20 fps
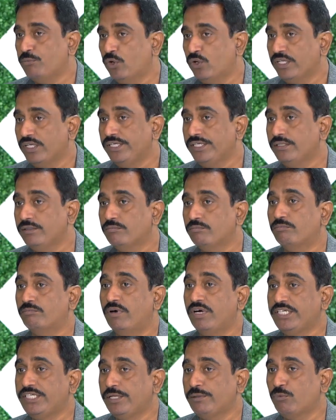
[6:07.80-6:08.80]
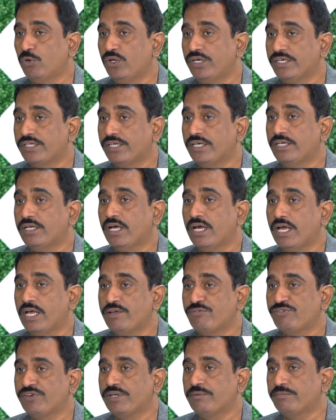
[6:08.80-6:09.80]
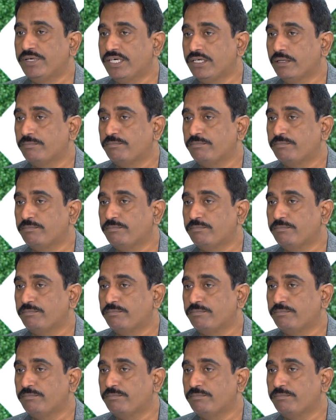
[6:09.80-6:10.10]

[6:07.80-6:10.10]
modeling, multi-monitor and high frame rate